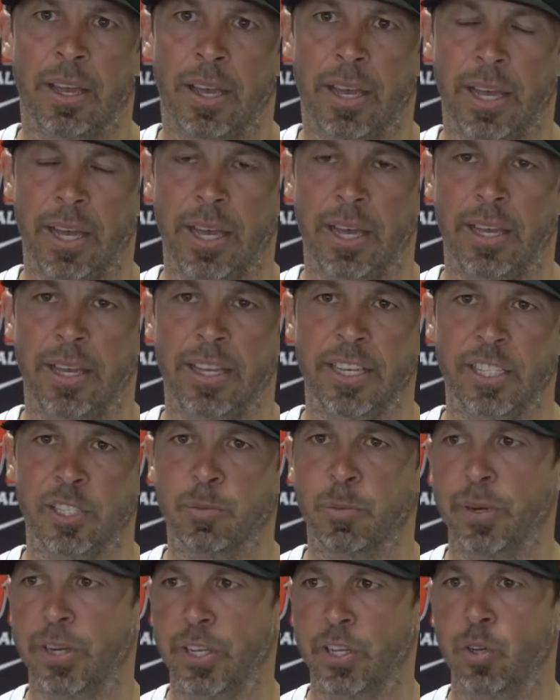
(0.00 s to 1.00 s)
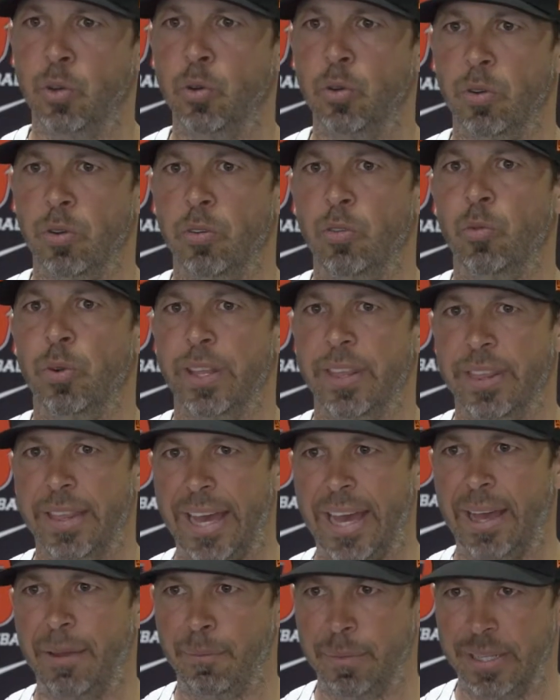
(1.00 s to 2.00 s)
uh, it's pretty cool. With
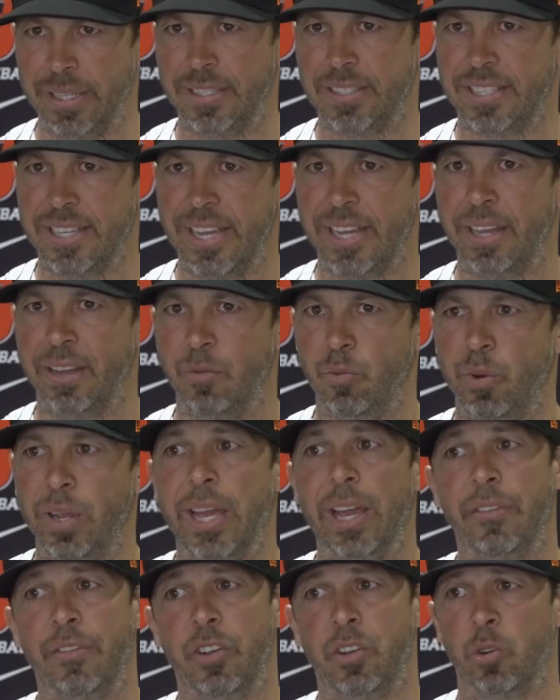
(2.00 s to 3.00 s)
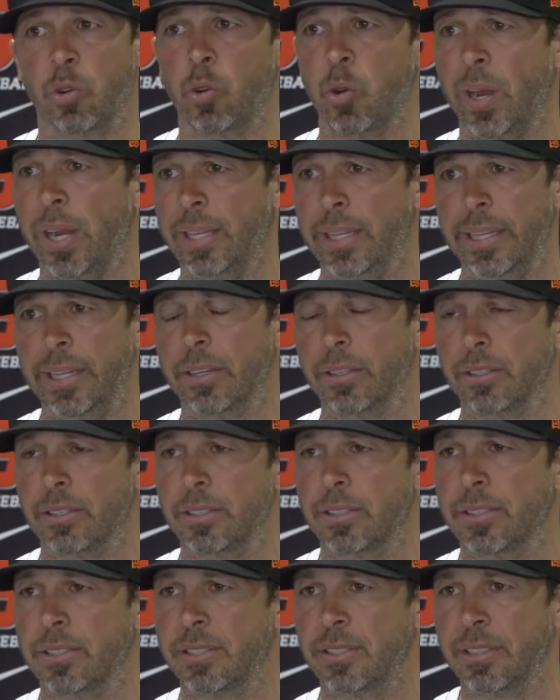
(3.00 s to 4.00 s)
that being said, we have g- great
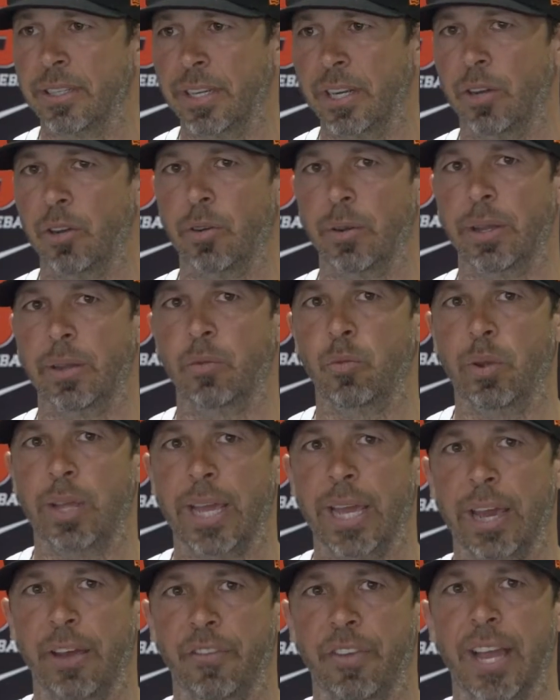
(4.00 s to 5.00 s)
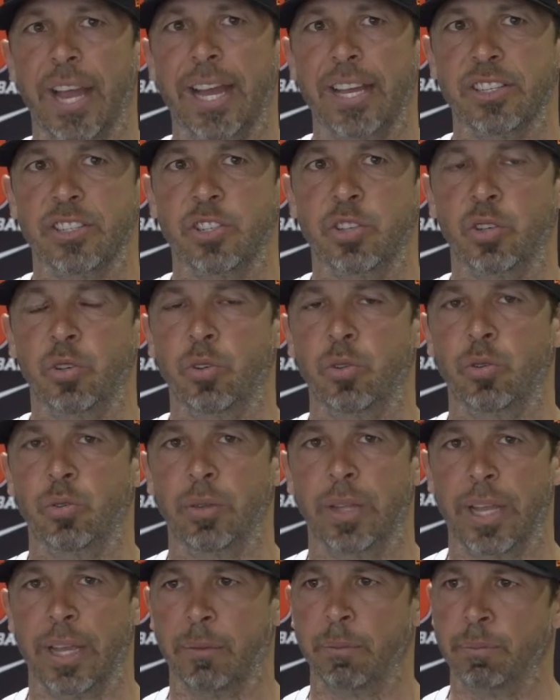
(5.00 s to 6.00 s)
leaders, you know, and we have guys who
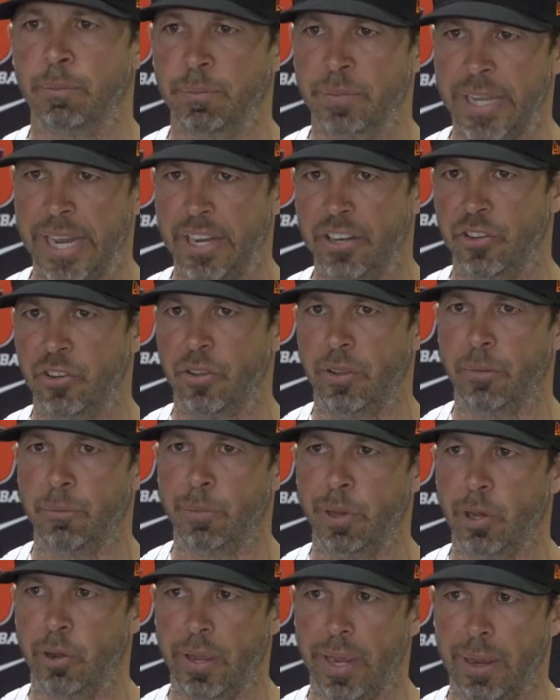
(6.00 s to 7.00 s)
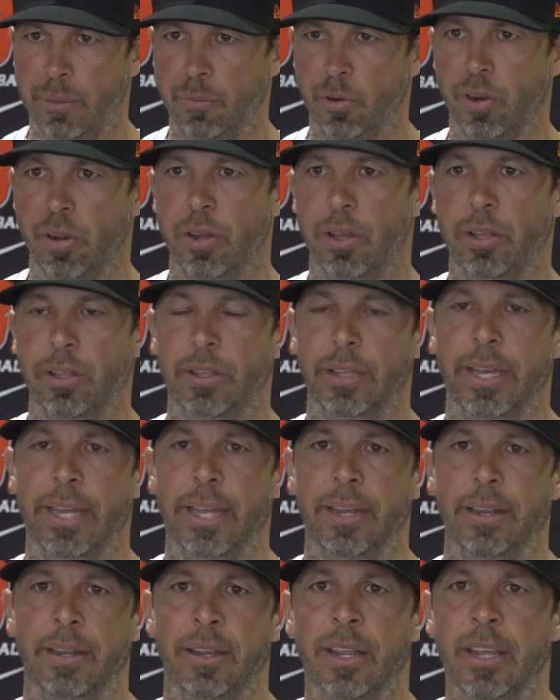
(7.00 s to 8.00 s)
like Daniel and Bo Amaral
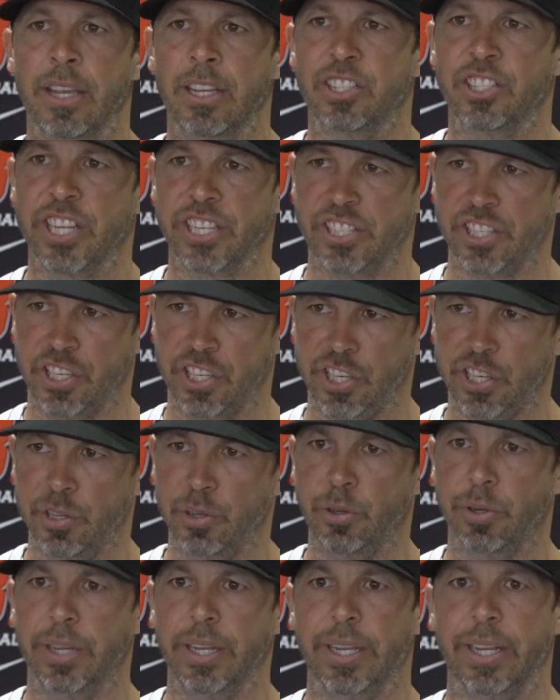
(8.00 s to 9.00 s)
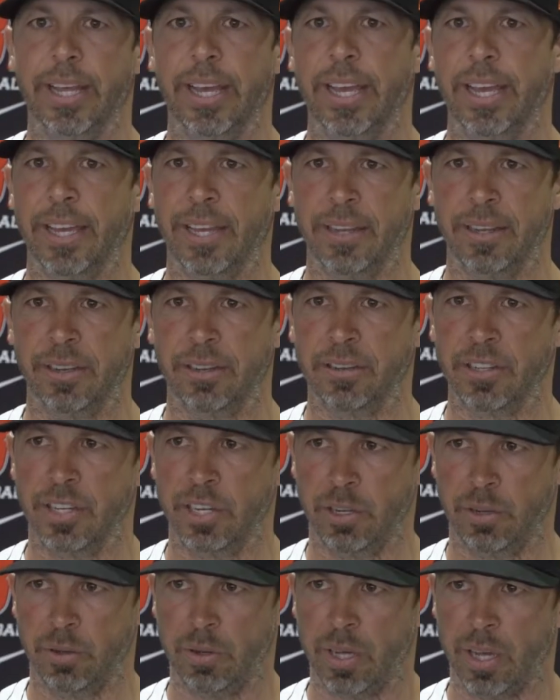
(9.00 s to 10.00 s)
and Jesse Kewitt and you
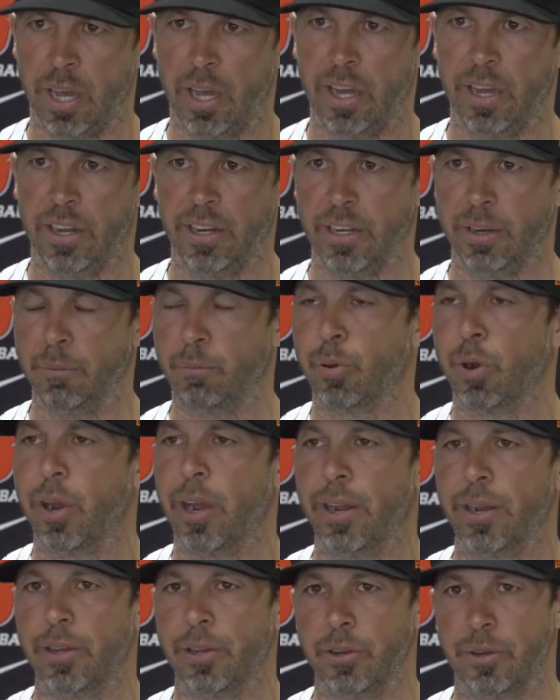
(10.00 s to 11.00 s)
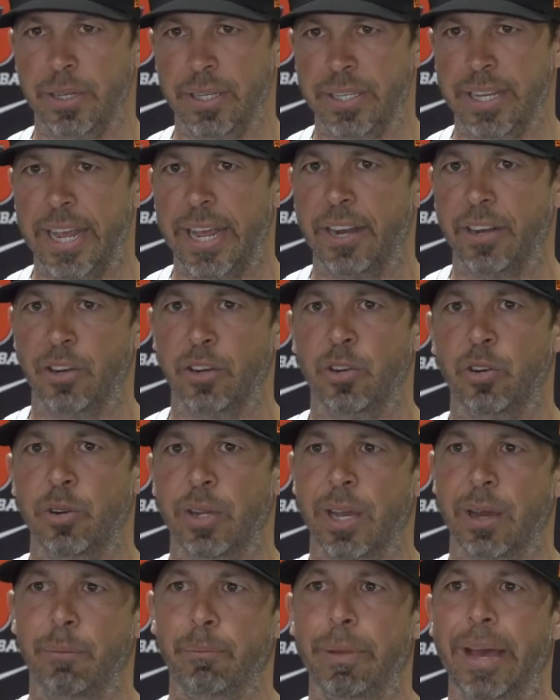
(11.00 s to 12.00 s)
know Han and Prado and Danner who
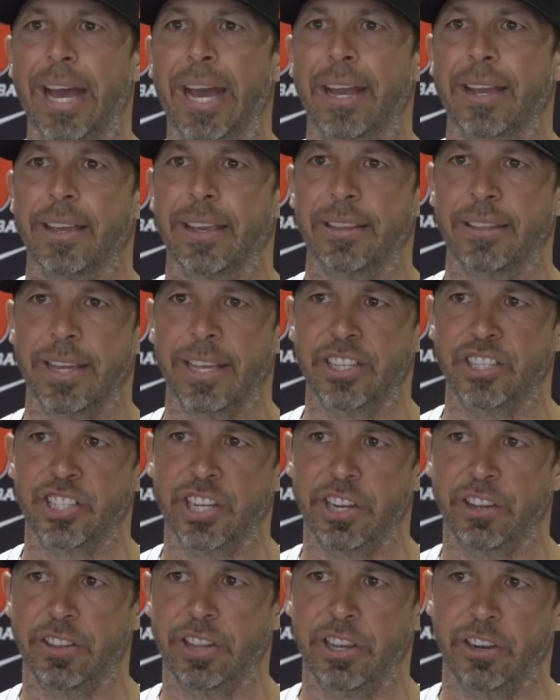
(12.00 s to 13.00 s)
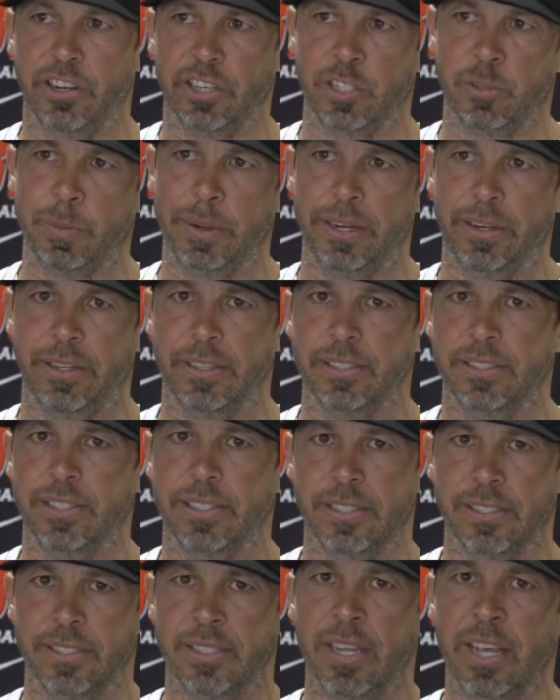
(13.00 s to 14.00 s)
come back and they share their
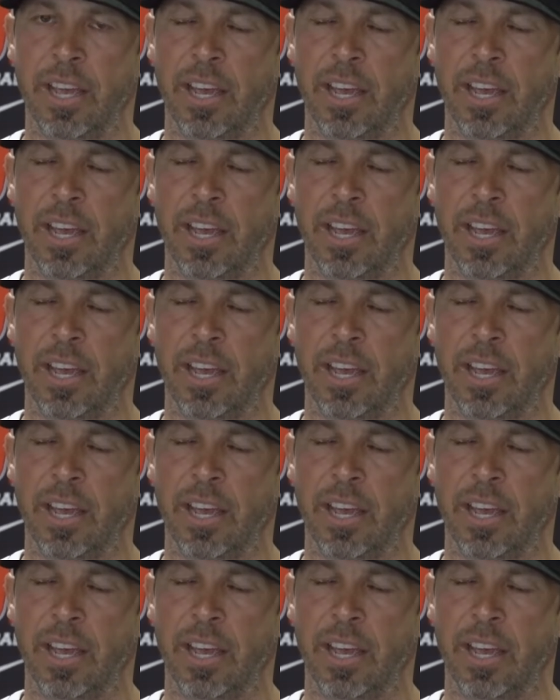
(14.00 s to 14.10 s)
experiences